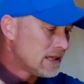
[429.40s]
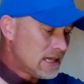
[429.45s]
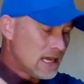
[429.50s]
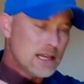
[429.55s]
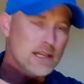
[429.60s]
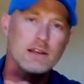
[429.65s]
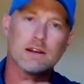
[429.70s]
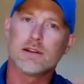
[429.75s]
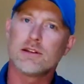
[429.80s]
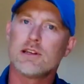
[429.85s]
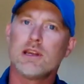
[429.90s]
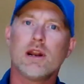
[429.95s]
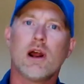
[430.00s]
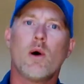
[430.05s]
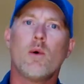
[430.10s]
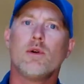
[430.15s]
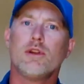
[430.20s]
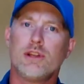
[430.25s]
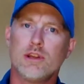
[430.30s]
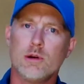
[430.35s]
then
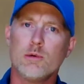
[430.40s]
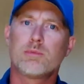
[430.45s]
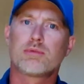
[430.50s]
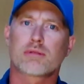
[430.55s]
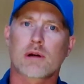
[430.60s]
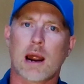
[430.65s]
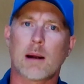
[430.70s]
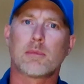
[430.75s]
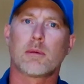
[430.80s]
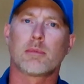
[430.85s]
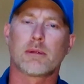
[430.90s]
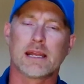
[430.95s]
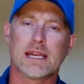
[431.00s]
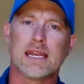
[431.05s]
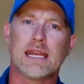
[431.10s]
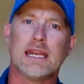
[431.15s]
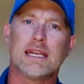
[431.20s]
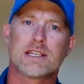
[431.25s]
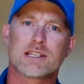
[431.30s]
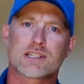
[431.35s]
you probably
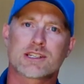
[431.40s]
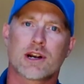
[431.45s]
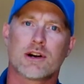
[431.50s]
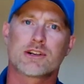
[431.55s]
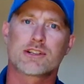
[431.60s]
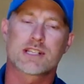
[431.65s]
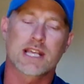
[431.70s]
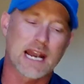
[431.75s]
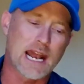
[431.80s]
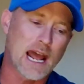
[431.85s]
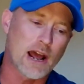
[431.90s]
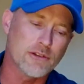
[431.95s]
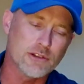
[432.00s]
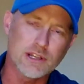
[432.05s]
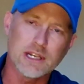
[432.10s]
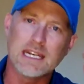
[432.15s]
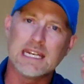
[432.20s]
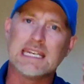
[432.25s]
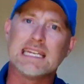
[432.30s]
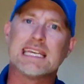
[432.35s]
need to search that out.
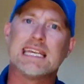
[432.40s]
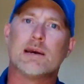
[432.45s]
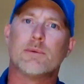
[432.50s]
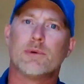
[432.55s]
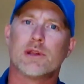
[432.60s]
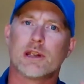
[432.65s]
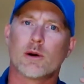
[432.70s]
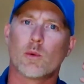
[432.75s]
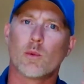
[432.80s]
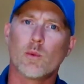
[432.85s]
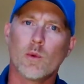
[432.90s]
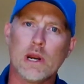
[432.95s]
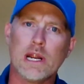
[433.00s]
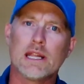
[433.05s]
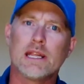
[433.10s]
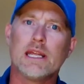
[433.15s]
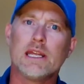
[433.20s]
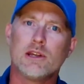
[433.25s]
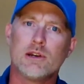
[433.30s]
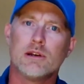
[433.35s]
You need to get with a
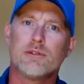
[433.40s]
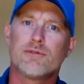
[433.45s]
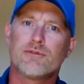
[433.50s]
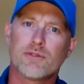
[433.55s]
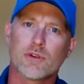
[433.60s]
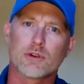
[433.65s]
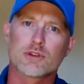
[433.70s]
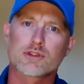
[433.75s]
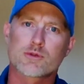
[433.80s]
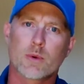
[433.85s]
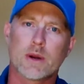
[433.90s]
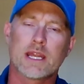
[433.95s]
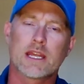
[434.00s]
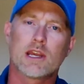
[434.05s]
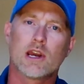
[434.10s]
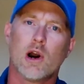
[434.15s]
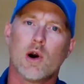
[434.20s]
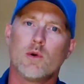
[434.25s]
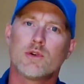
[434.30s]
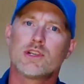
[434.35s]
really good full swing
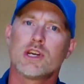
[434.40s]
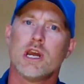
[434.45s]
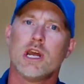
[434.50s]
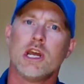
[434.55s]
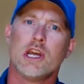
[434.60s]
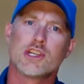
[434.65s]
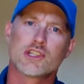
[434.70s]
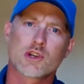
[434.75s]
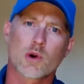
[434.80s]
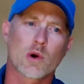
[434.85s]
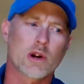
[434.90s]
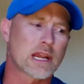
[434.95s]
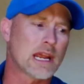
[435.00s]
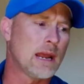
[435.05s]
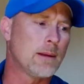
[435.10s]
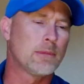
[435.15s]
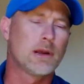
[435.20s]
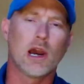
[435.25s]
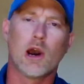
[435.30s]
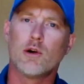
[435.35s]
coach, short
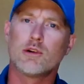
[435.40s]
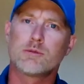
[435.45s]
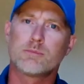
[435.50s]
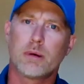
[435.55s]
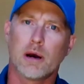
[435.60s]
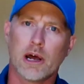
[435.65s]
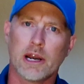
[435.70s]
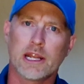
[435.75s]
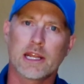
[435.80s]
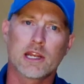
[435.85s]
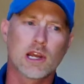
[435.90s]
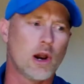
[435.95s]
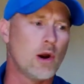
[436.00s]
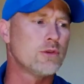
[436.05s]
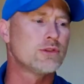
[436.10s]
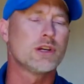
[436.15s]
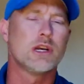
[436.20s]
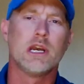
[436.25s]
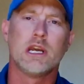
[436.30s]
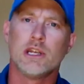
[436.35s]
game coach, putting
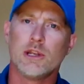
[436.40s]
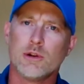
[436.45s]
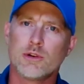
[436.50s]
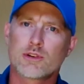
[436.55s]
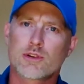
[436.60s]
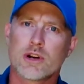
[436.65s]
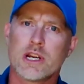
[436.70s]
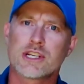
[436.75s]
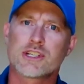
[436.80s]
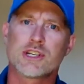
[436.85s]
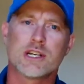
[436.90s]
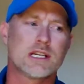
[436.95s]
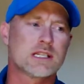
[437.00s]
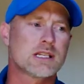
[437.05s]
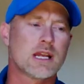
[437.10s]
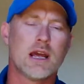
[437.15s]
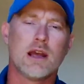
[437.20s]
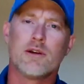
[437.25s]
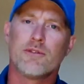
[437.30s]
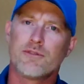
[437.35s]
coach,
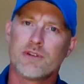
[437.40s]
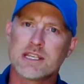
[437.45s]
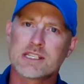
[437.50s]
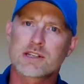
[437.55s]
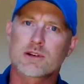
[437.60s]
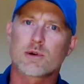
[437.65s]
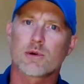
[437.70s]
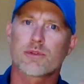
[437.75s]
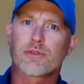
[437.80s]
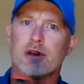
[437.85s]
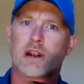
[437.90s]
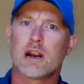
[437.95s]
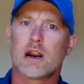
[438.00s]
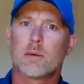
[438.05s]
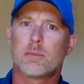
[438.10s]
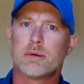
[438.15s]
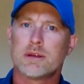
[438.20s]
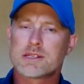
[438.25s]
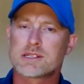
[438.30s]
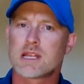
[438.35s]
nutritionist, physical
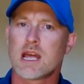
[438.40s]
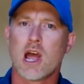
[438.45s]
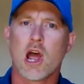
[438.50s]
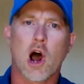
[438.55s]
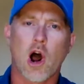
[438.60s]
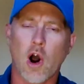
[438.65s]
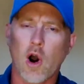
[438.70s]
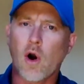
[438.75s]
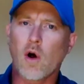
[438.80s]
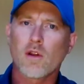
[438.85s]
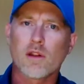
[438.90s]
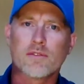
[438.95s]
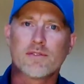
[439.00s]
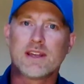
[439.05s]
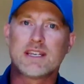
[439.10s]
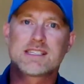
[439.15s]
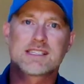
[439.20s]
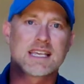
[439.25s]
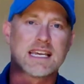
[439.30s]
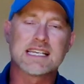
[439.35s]
therapist, all of
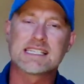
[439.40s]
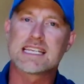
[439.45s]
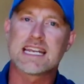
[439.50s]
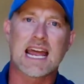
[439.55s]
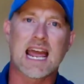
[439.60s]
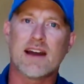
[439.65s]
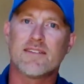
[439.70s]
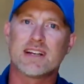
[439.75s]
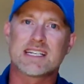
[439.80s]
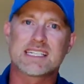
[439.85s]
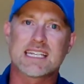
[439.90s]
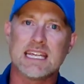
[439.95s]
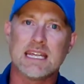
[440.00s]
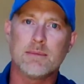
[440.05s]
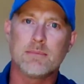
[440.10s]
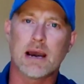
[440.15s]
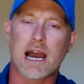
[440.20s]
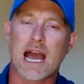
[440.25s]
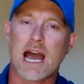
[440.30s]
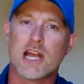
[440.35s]
these things, and have a
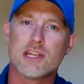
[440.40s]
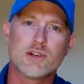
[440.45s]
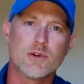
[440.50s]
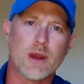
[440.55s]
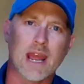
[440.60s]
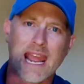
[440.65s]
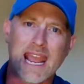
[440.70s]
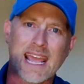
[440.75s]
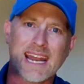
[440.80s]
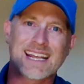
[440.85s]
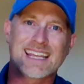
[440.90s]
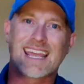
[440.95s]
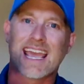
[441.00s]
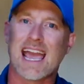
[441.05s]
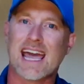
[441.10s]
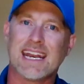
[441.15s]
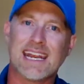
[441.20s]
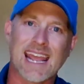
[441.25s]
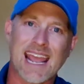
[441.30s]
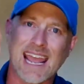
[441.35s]
team behind you and a
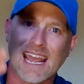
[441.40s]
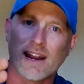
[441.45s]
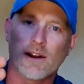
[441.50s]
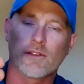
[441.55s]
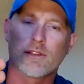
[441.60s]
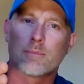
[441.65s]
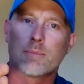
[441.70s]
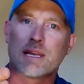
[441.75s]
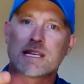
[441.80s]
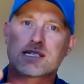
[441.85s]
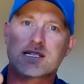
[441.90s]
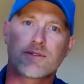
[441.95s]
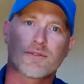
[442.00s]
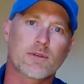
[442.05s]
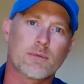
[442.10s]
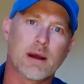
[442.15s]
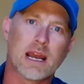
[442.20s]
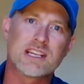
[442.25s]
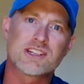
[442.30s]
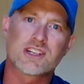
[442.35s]
caddy and all the best
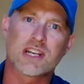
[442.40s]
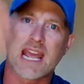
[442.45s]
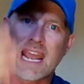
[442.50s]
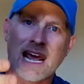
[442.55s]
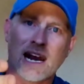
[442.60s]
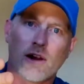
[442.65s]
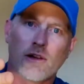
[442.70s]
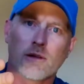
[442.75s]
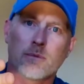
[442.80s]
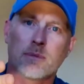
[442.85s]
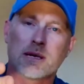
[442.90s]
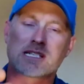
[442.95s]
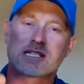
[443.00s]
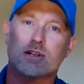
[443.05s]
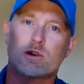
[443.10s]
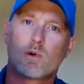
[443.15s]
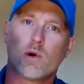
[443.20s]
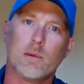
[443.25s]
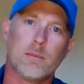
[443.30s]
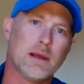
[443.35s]
information and all the best
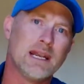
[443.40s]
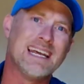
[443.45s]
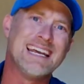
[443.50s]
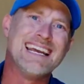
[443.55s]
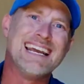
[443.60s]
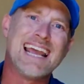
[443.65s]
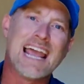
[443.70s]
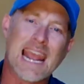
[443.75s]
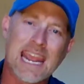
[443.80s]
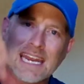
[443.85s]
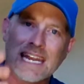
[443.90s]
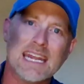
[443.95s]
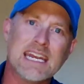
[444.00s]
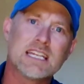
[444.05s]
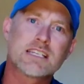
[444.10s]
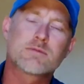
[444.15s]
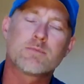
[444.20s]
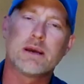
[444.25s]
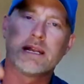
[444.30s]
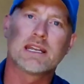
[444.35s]
equipment. And you need
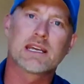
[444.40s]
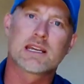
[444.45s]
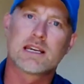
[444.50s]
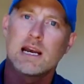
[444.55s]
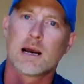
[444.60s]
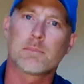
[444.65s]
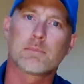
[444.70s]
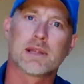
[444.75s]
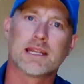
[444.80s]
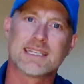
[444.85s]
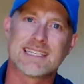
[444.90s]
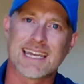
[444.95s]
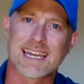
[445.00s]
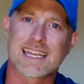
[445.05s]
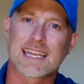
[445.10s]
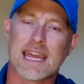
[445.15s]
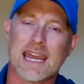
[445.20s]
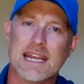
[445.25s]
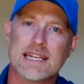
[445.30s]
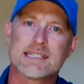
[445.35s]
to spend a couple of
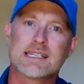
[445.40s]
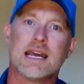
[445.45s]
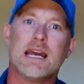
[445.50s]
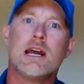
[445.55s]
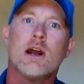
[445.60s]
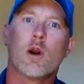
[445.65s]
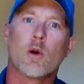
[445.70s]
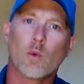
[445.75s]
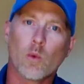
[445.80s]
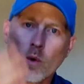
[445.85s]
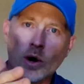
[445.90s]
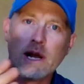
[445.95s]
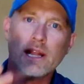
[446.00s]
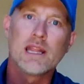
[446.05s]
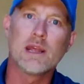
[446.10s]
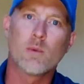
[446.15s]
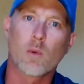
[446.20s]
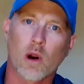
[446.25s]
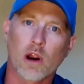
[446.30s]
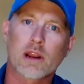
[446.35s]
decades
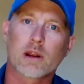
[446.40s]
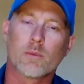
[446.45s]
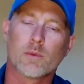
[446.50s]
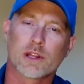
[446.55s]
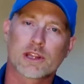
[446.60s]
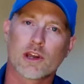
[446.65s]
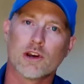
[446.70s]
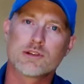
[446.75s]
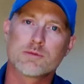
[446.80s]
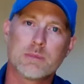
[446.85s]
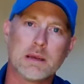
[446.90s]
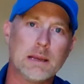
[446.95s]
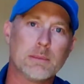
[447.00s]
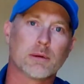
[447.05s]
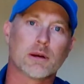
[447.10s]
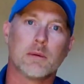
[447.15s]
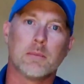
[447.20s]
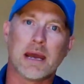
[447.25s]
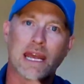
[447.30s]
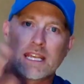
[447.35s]
really working with those
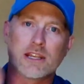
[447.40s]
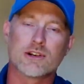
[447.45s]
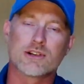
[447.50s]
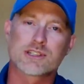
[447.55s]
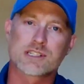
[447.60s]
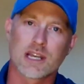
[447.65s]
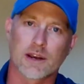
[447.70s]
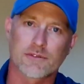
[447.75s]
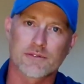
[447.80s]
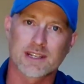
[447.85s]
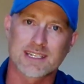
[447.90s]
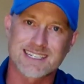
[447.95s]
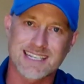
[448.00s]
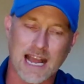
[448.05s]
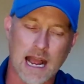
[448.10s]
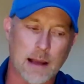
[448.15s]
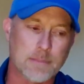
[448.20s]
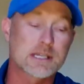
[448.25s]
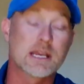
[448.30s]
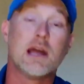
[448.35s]
people to make yourself the
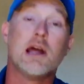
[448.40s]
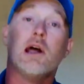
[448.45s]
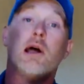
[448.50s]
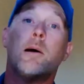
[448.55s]
tops.